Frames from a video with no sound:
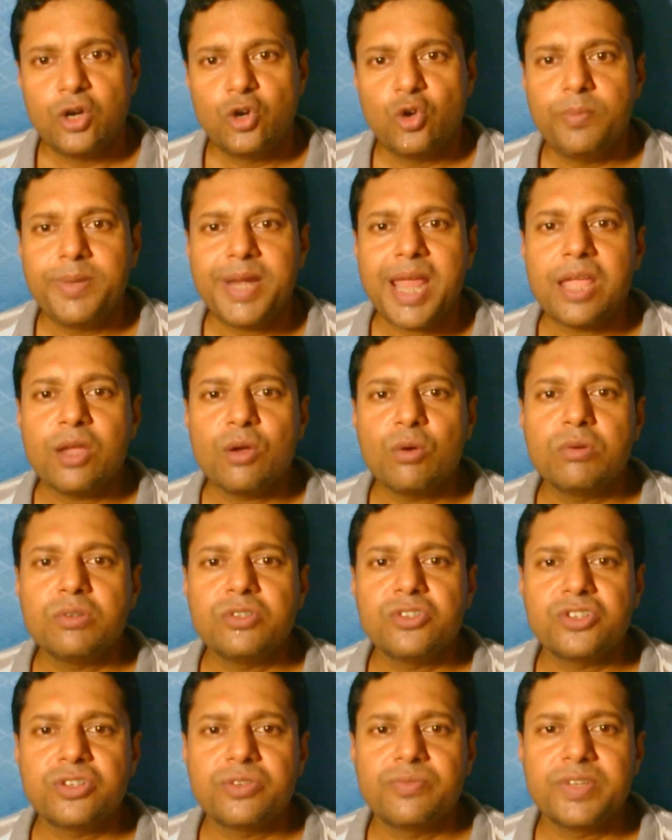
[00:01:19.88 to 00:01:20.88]
To be
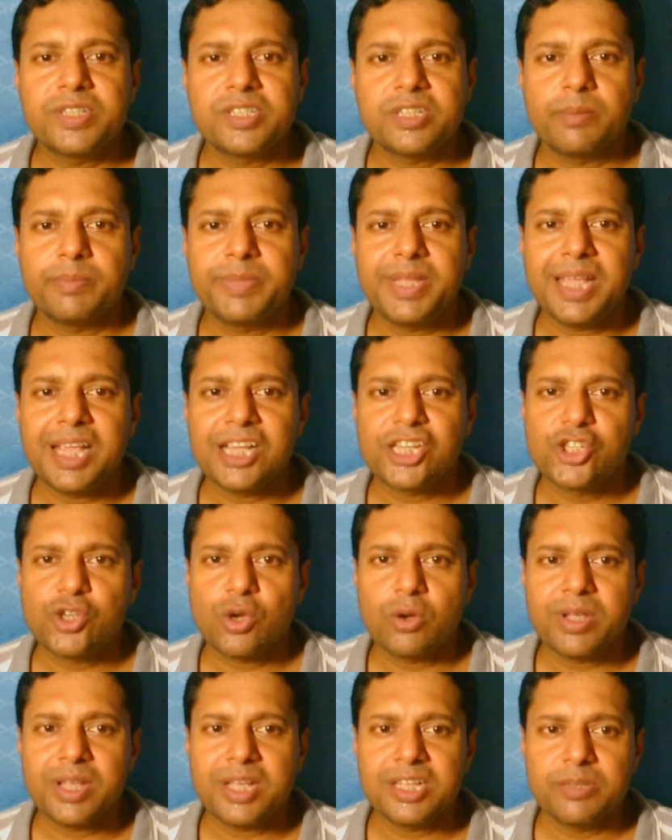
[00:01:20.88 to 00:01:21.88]
diagnosed with something as
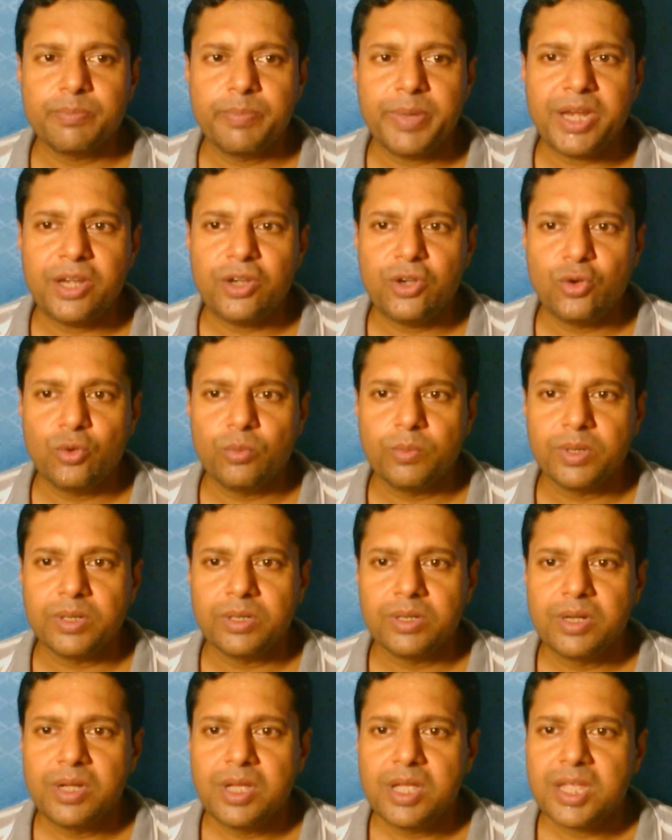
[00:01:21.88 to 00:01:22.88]
shocking as a brain
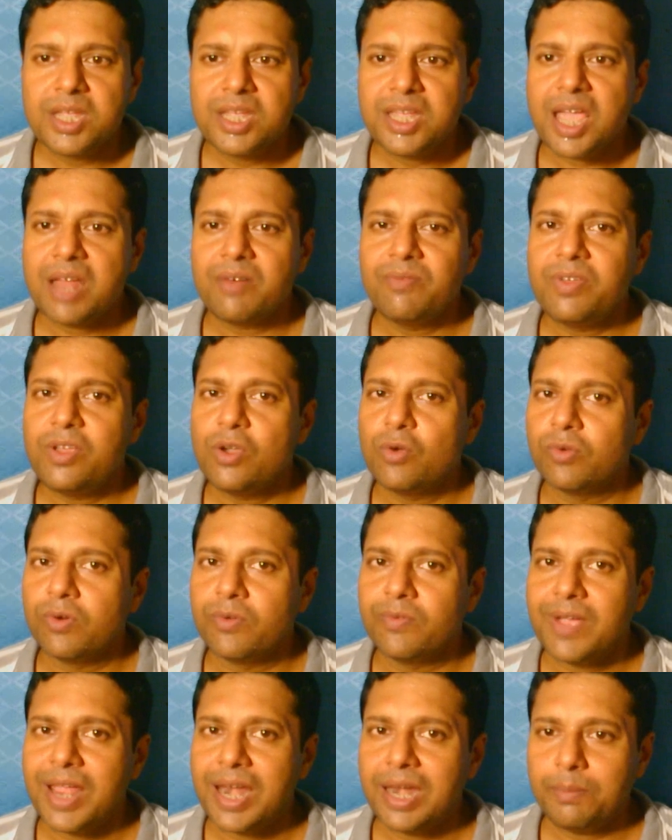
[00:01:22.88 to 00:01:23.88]
tumor can be
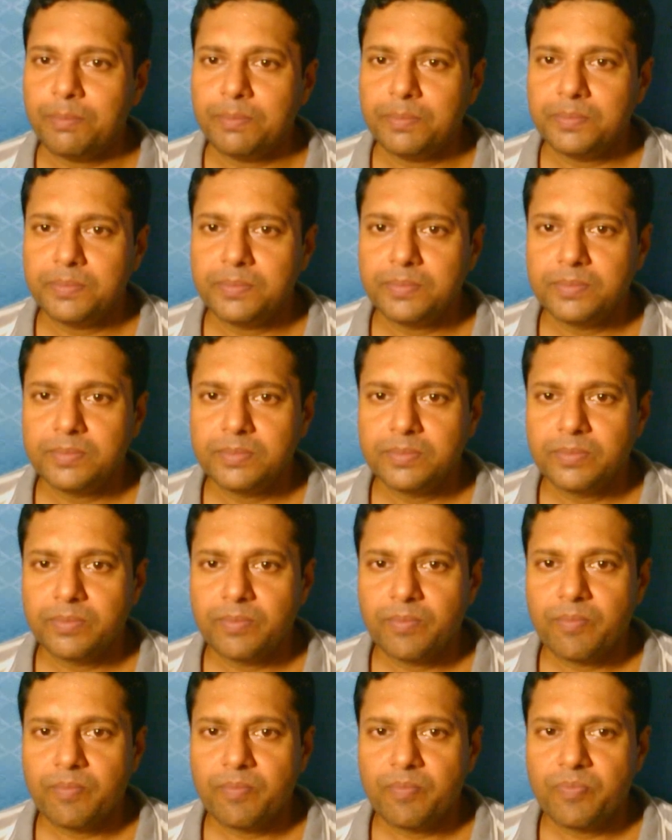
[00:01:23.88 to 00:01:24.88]
overwhelming.
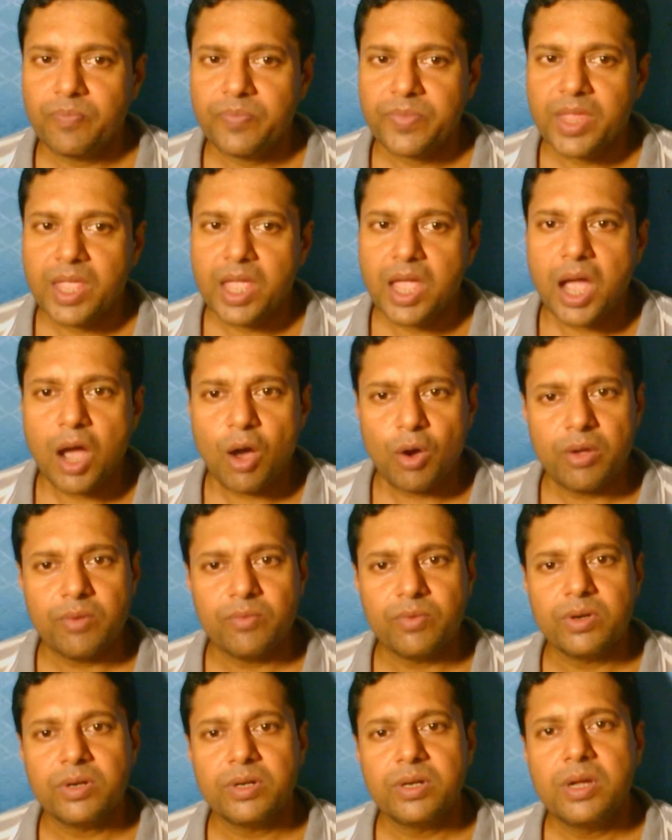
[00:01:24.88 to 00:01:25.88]

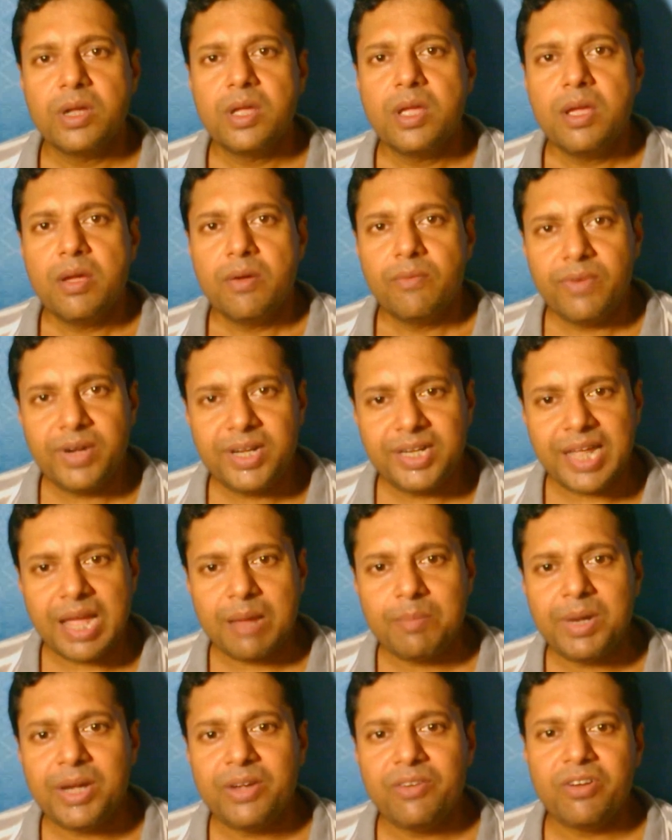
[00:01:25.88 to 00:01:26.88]
However, with
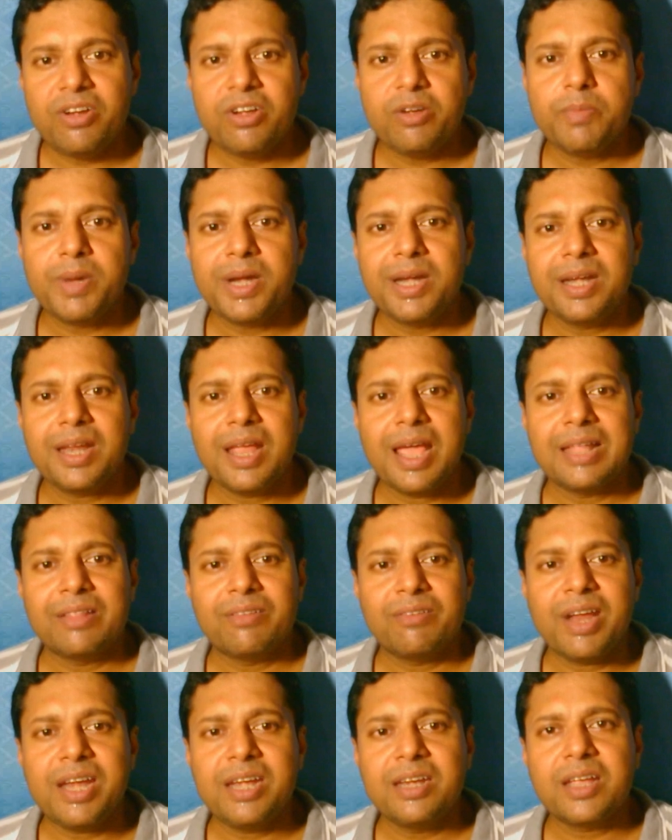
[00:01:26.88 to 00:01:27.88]
timely treatment
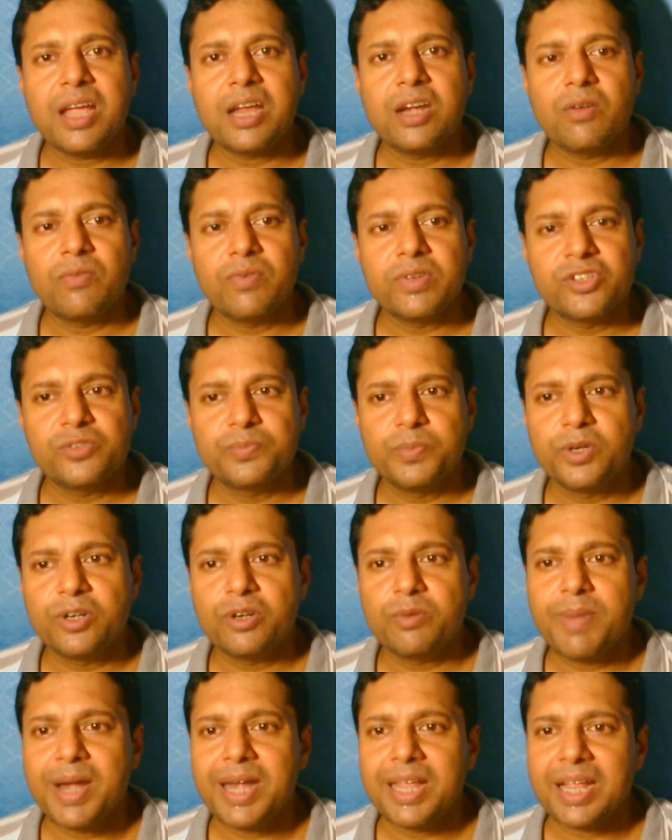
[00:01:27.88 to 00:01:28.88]
and the right kind of
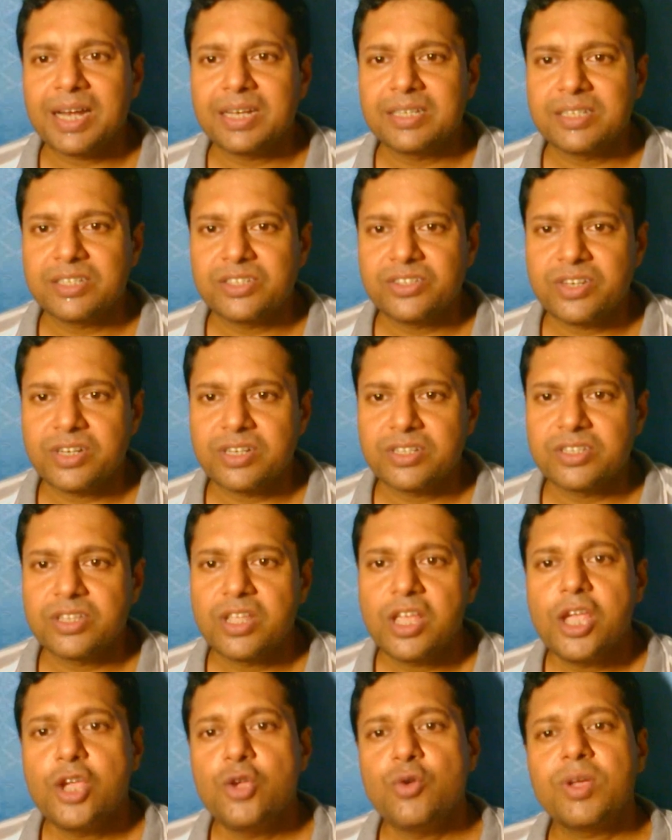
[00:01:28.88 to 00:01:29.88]
expert medical assistance,
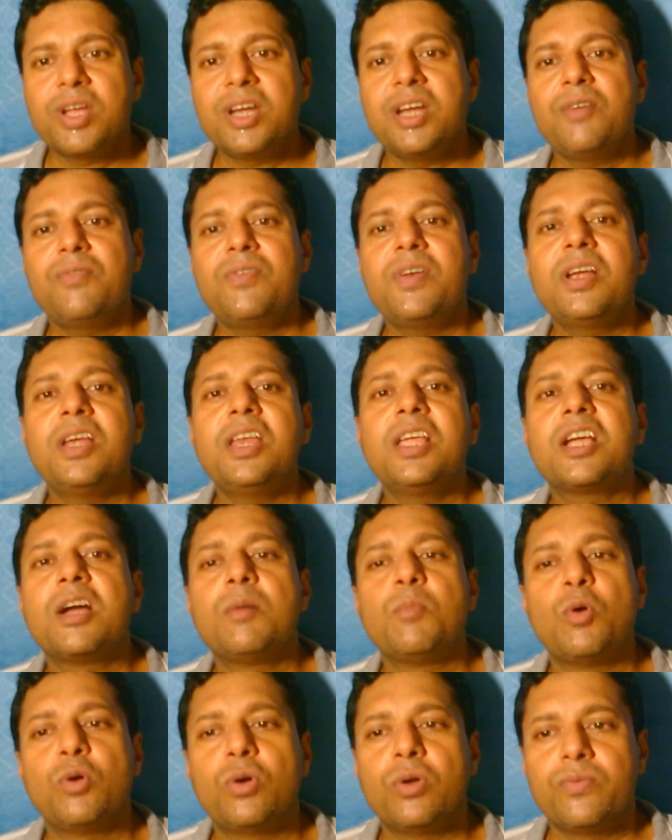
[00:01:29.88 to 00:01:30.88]
you can definitely
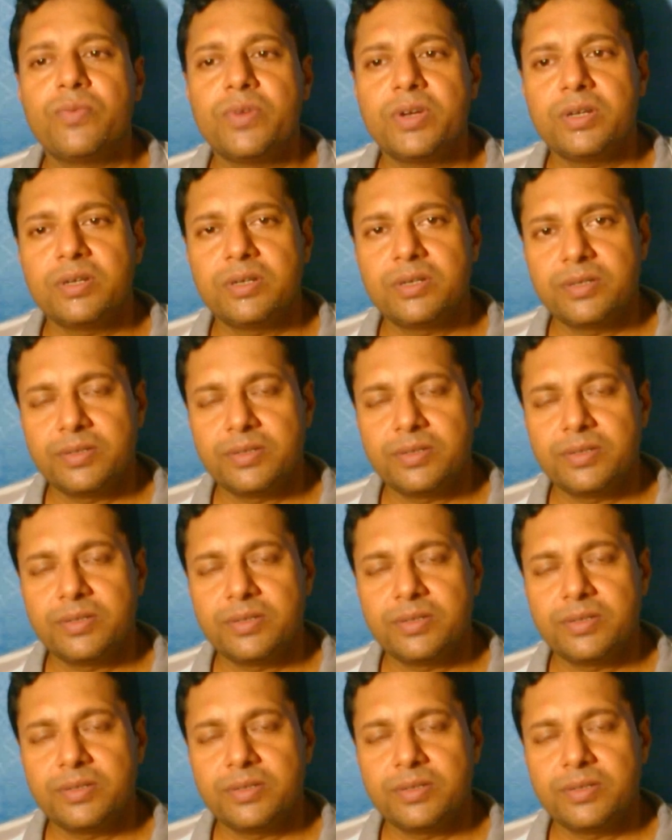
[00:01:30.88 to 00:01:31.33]
come out of it.